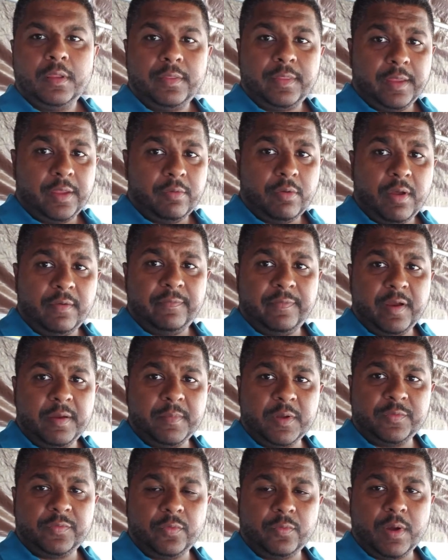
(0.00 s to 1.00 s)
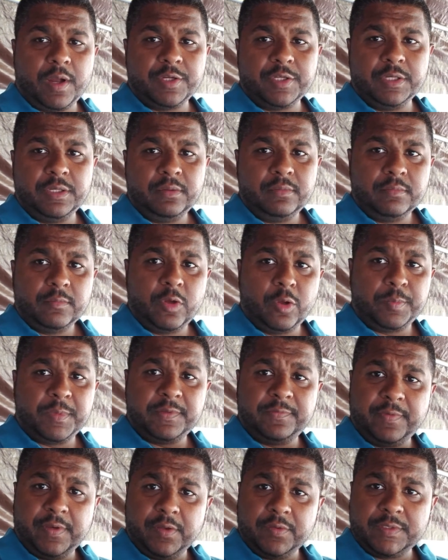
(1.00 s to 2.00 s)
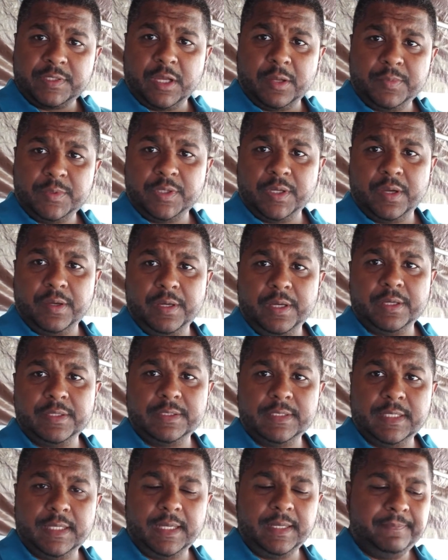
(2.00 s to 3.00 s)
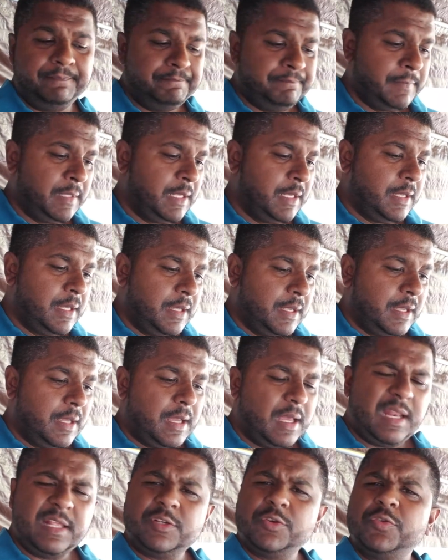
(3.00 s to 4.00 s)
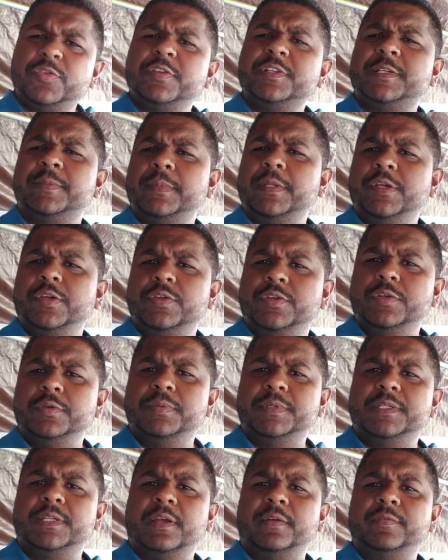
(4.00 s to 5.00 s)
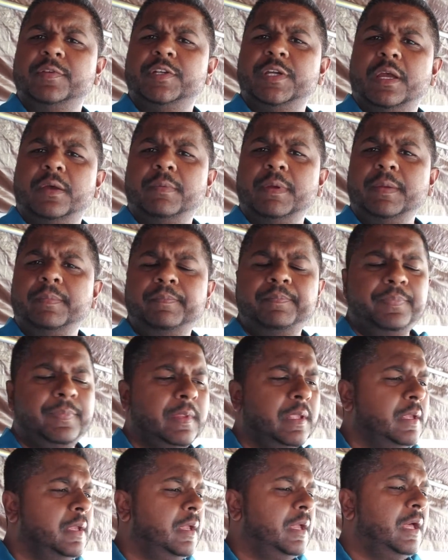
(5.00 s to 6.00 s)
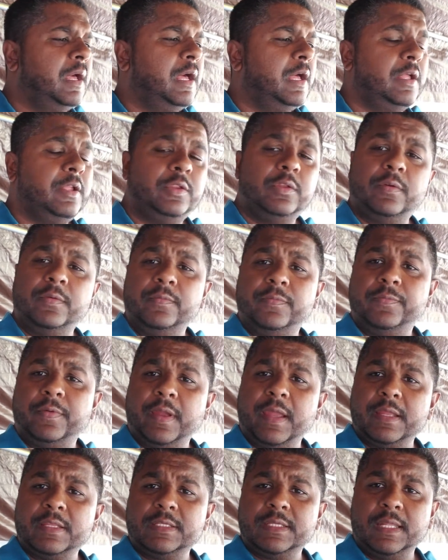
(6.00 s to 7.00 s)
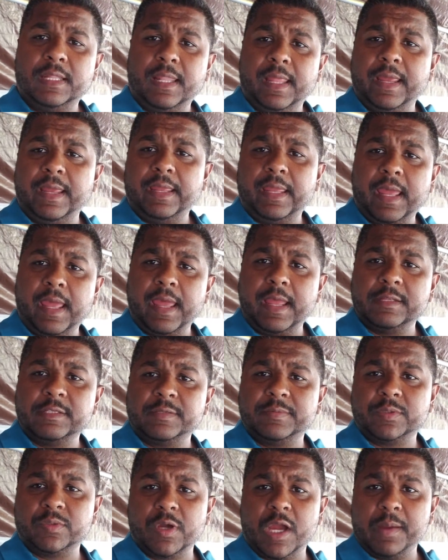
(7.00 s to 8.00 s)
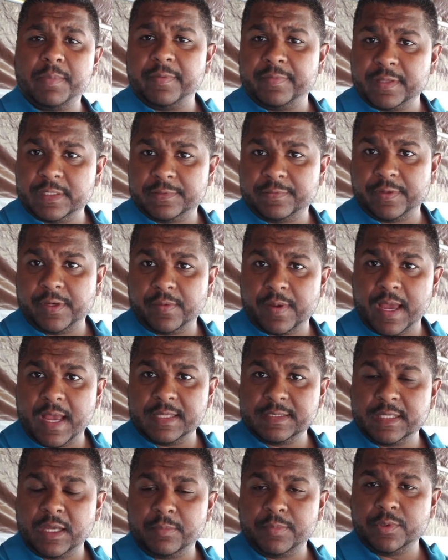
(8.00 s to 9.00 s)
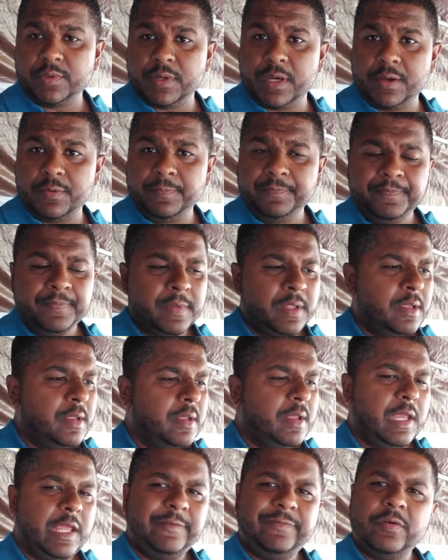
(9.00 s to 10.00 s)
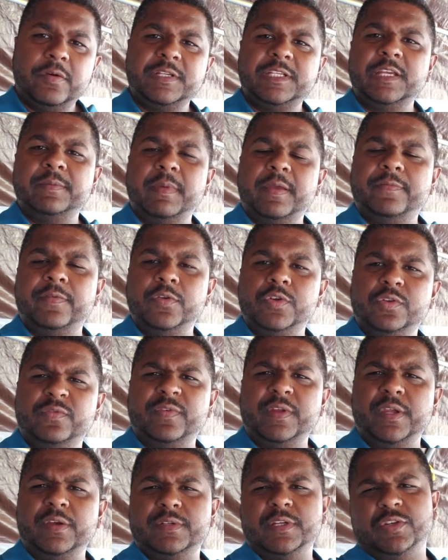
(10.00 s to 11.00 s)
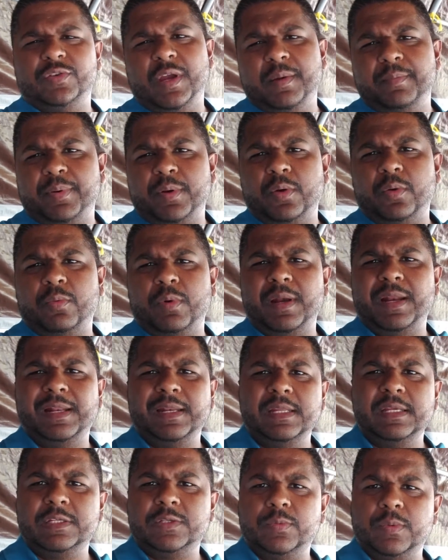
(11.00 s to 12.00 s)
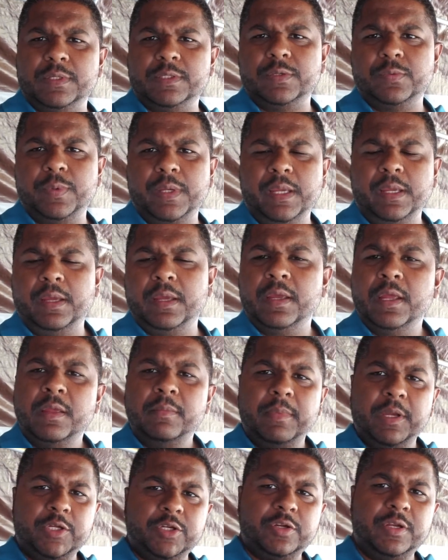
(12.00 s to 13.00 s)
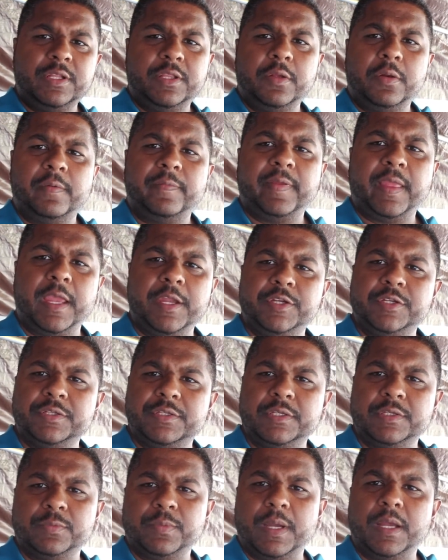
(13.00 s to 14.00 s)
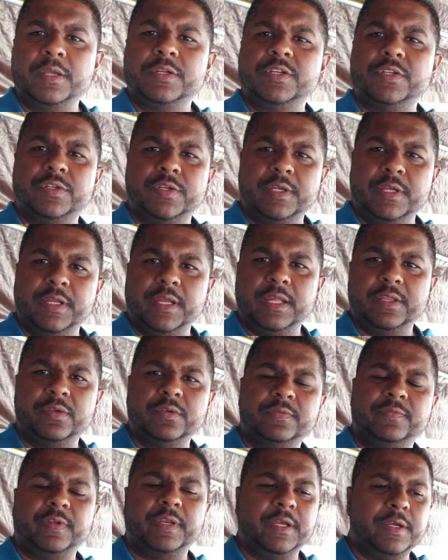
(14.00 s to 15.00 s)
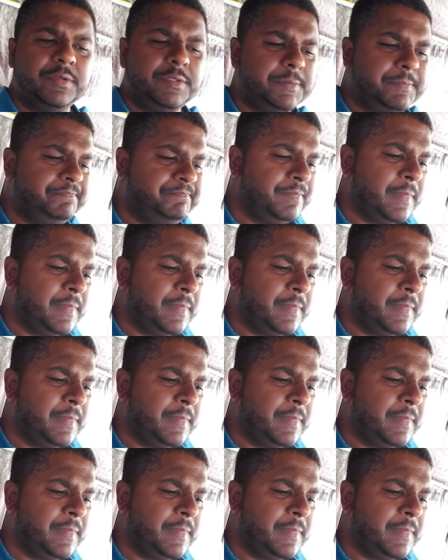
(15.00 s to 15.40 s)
Thank you all very much for watching. I hope this video has helped you out here today. Now let's go through some of the YouTube stuff, shall we? Don't forget to like and subscribe if this video has helped you out. And if you want to see my future videos, I try and put out one at least once a week. Make sure to hit notifications as well, just so you can get those videos.